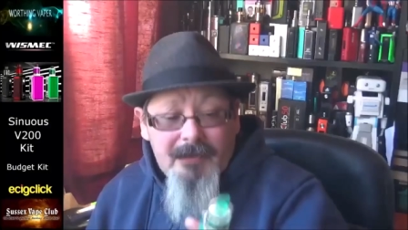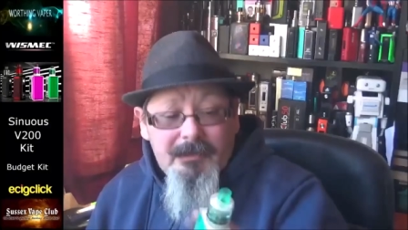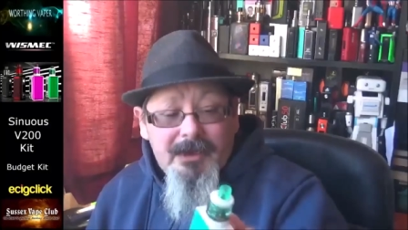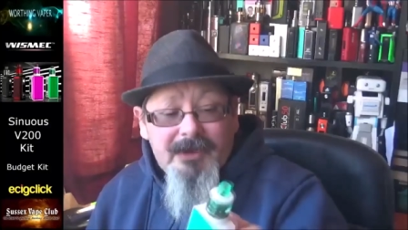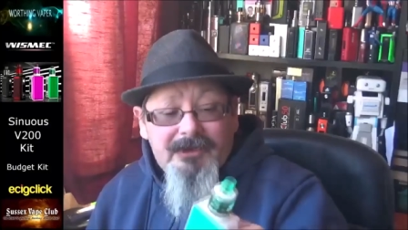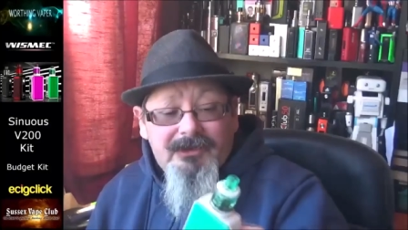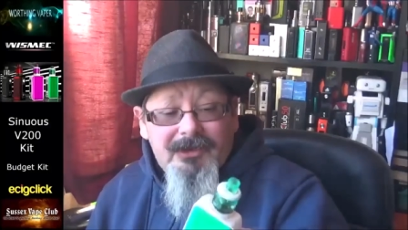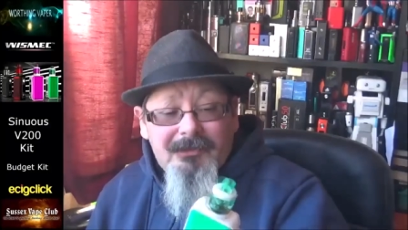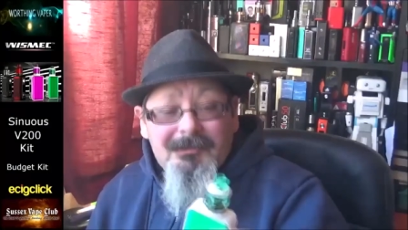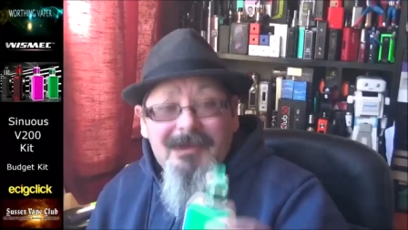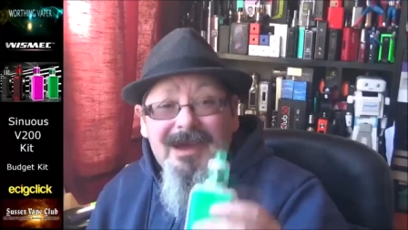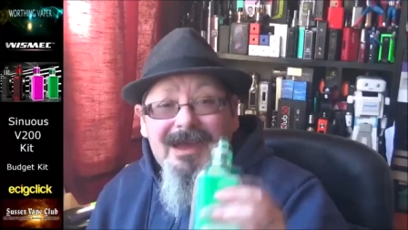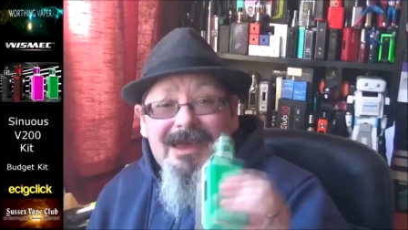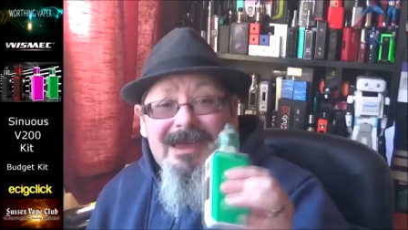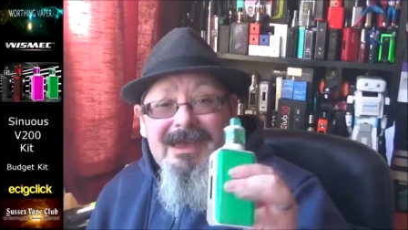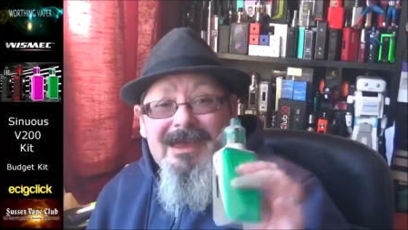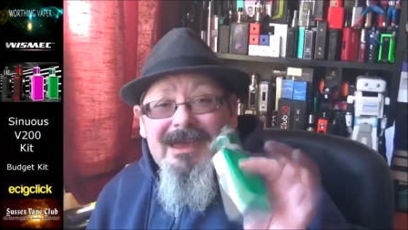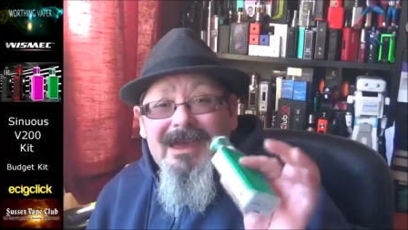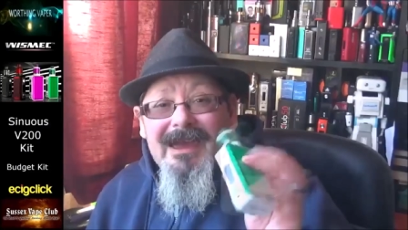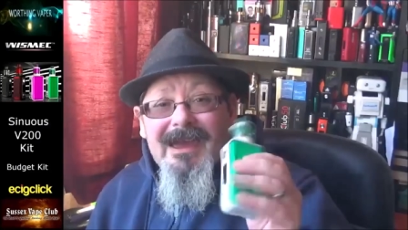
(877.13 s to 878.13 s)
But to
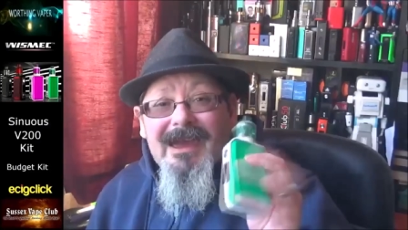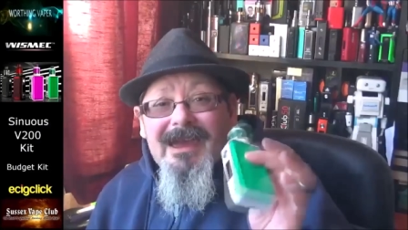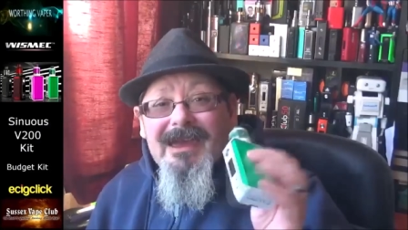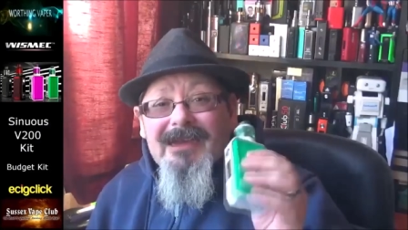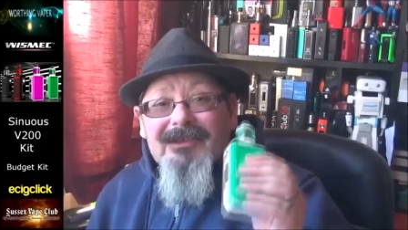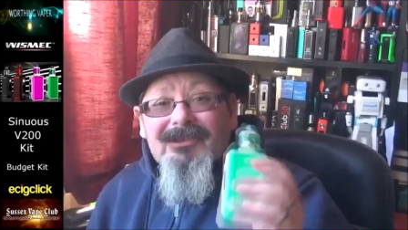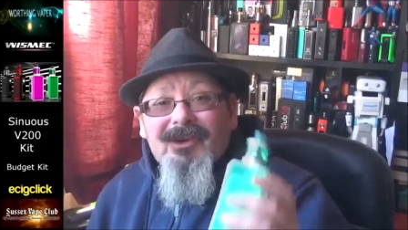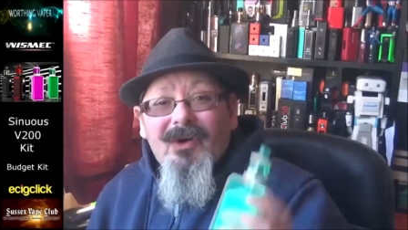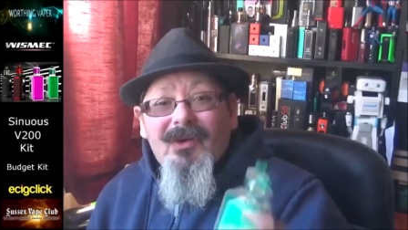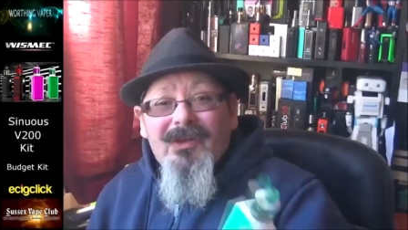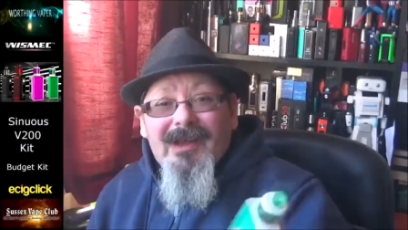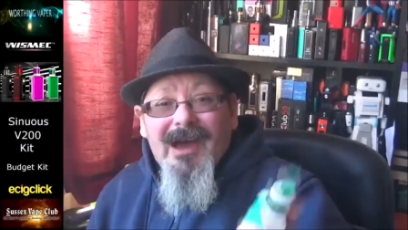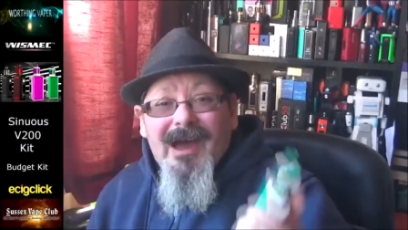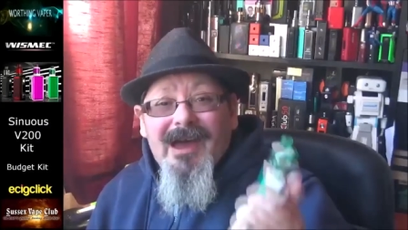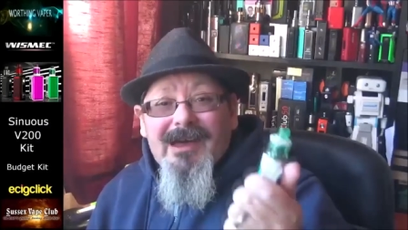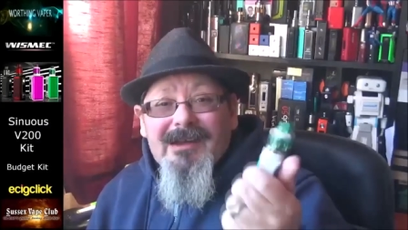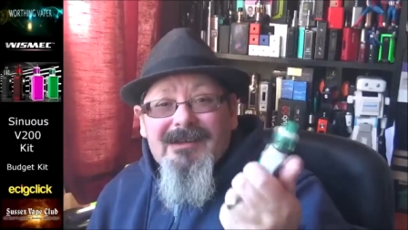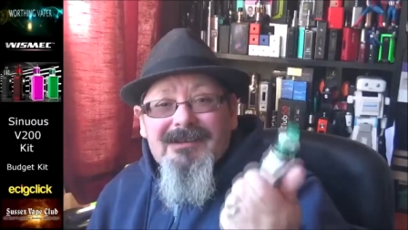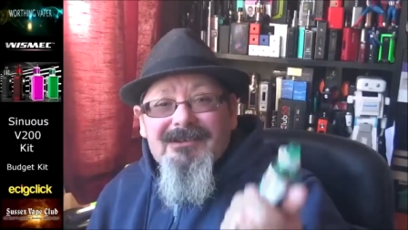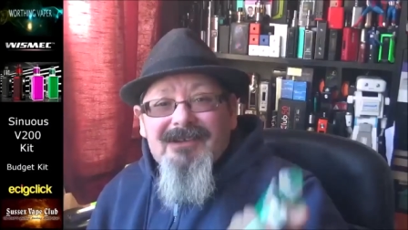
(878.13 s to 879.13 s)
me, it's got
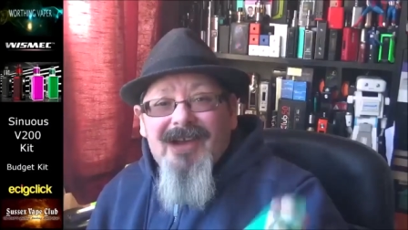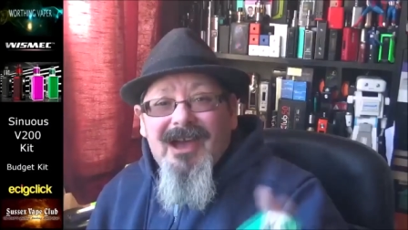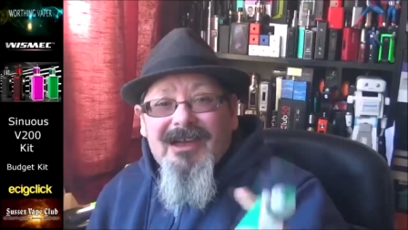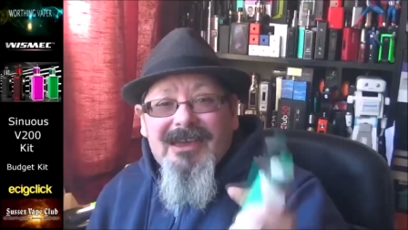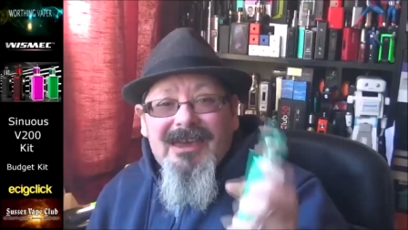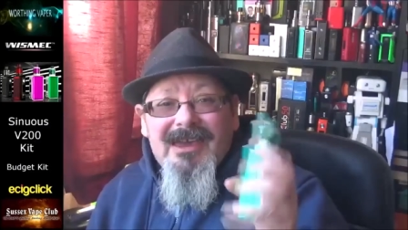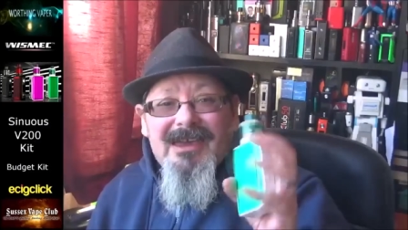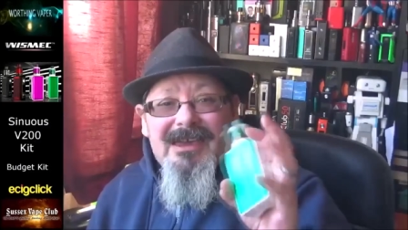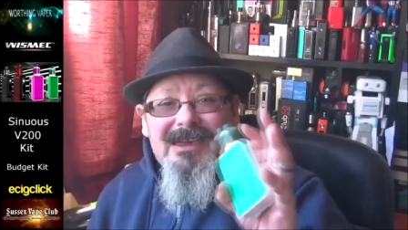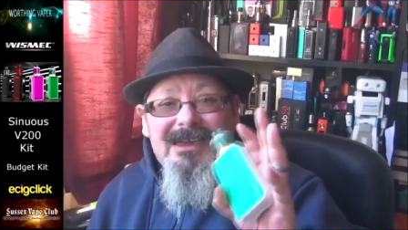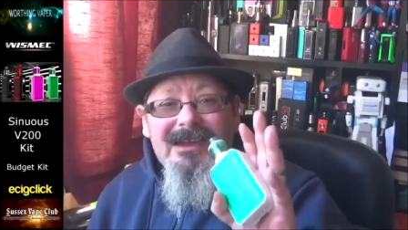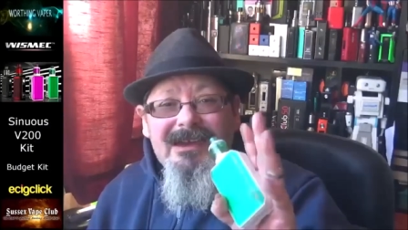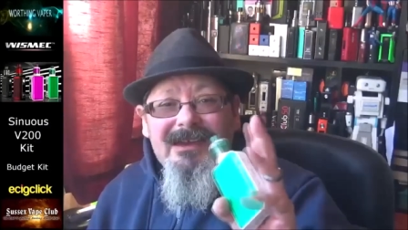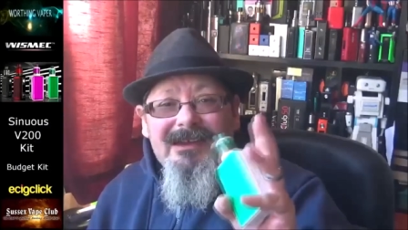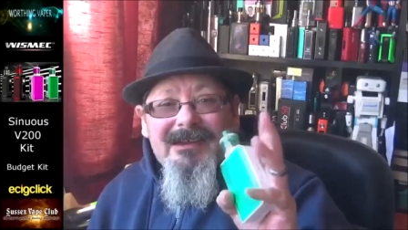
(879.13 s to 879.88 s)
that tacky,